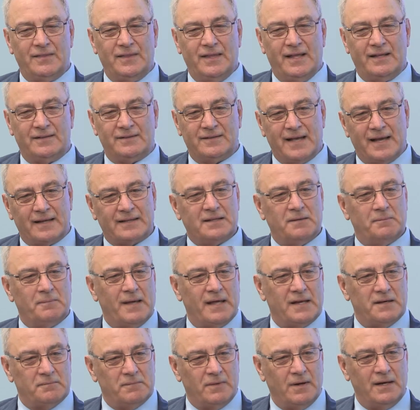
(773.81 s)
the exact
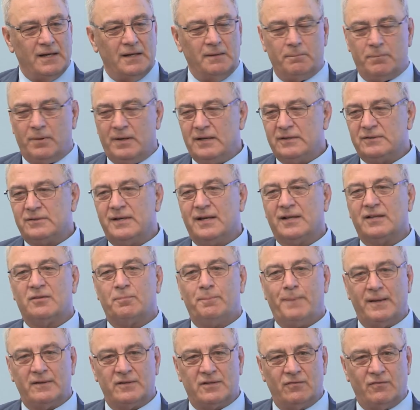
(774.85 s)
amount of money, but it's an
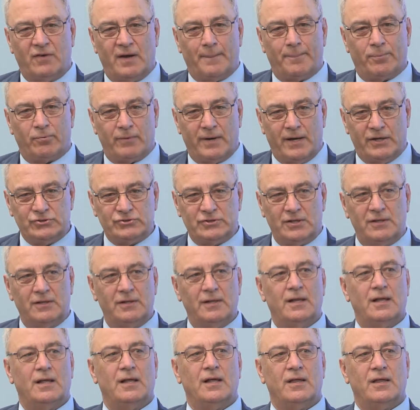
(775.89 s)
expensive operation.